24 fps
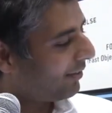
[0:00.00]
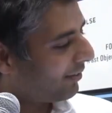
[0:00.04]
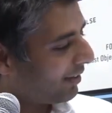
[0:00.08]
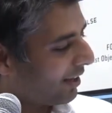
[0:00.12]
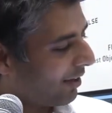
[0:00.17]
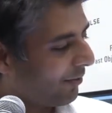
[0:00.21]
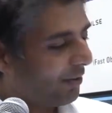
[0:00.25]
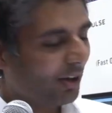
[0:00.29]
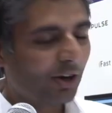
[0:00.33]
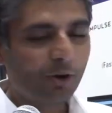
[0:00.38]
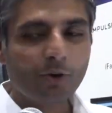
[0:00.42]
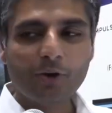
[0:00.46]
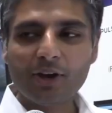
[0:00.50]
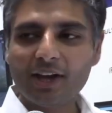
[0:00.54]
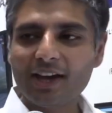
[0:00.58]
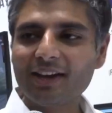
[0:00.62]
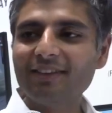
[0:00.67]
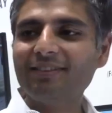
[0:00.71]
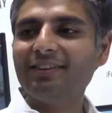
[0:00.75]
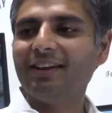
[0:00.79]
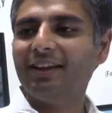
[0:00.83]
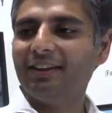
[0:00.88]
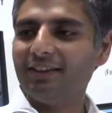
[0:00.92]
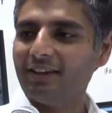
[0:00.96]

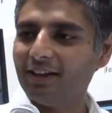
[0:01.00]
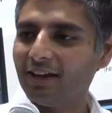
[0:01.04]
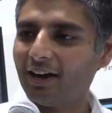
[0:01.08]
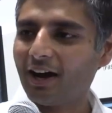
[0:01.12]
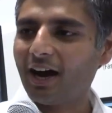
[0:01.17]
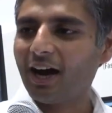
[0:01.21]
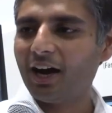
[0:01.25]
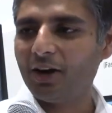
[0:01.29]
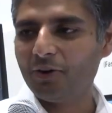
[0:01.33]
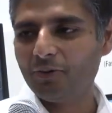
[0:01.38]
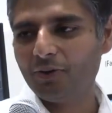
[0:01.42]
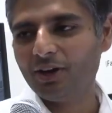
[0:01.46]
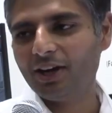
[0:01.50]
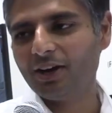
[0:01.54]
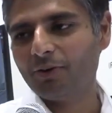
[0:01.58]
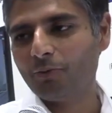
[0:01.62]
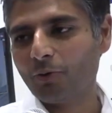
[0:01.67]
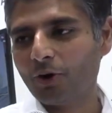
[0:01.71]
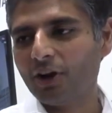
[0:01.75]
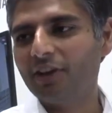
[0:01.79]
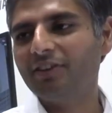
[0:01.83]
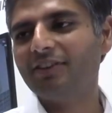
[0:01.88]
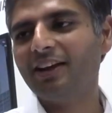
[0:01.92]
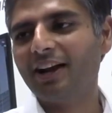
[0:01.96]
7OX and the hardware
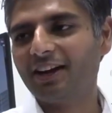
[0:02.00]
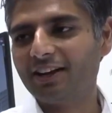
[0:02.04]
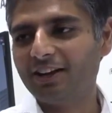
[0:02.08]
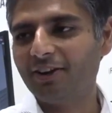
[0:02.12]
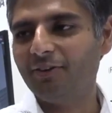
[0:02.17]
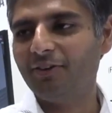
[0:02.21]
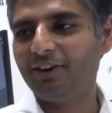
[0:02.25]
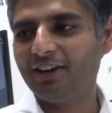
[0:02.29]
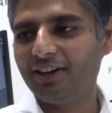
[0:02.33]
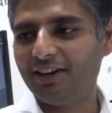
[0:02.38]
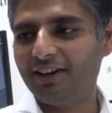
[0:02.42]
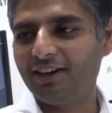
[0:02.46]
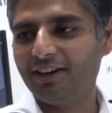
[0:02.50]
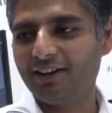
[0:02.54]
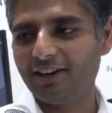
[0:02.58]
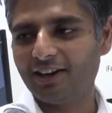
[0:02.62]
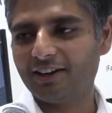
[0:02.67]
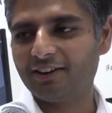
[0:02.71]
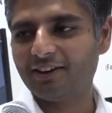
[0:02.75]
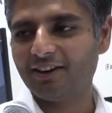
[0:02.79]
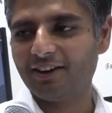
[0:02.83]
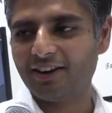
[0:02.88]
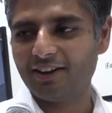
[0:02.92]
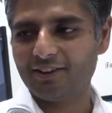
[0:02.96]
voice activity
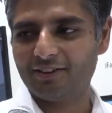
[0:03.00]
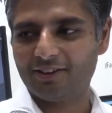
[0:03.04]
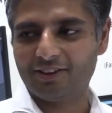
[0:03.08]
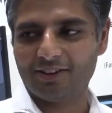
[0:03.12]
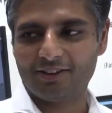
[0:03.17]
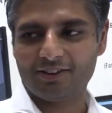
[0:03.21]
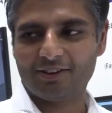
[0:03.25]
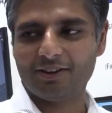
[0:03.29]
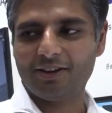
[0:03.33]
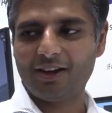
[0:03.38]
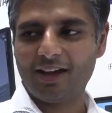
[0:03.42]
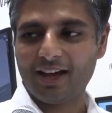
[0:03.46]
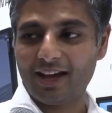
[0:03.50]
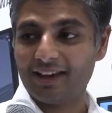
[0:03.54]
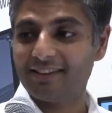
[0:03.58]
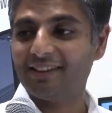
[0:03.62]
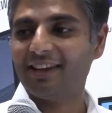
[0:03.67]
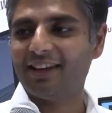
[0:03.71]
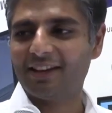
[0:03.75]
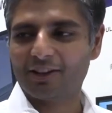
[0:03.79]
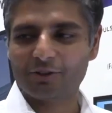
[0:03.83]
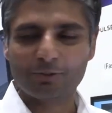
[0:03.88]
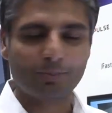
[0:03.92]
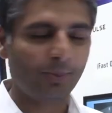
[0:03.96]
detector, as
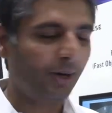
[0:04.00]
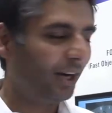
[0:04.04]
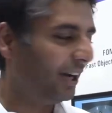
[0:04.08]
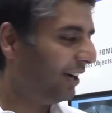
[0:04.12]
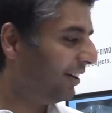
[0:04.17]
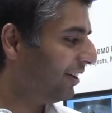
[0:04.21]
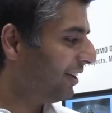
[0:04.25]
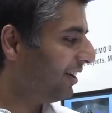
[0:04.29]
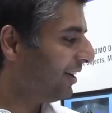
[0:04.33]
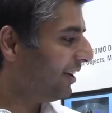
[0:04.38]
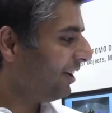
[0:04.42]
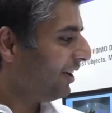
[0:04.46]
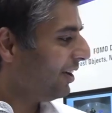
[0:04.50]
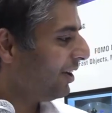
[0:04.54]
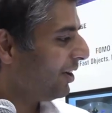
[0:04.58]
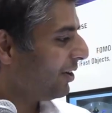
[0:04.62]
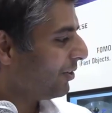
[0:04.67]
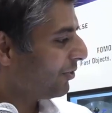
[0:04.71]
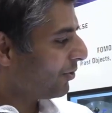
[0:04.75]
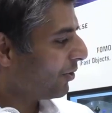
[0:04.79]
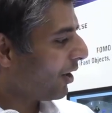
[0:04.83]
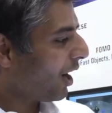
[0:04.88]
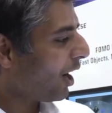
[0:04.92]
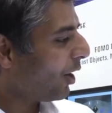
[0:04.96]
I explained.
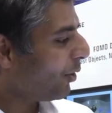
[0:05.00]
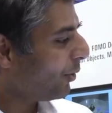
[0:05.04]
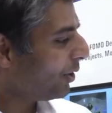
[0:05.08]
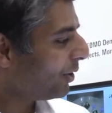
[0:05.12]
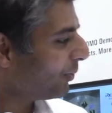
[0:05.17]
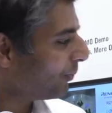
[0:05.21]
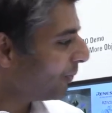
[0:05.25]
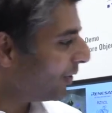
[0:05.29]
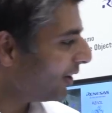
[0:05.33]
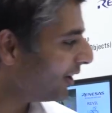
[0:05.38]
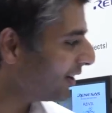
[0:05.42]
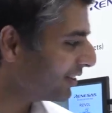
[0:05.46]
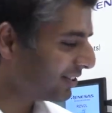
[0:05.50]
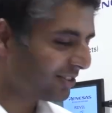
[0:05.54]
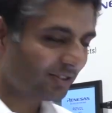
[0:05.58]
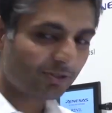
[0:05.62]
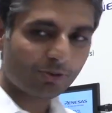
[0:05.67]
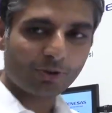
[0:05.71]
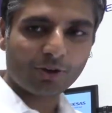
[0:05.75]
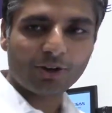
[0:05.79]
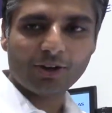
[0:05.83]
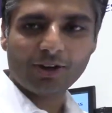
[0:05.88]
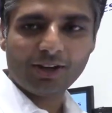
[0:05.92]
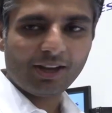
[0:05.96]
So how it works,
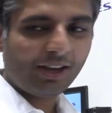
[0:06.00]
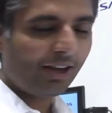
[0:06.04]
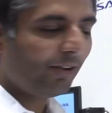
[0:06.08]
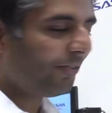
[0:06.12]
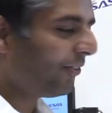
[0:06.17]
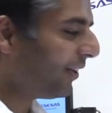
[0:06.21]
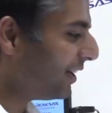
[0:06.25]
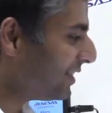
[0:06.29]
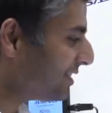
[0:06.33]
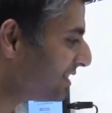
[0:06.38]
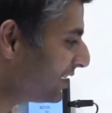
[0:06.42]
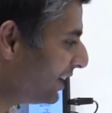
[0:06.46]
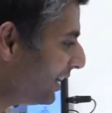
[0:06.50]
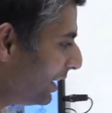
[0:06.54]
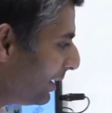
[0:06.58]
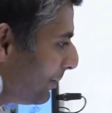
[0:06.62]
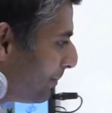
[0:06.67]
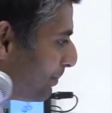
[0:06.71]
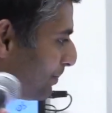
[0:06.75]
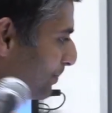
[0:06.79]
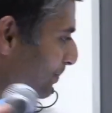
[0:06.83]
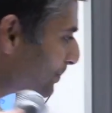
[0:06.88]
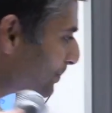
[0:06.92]
so if I say,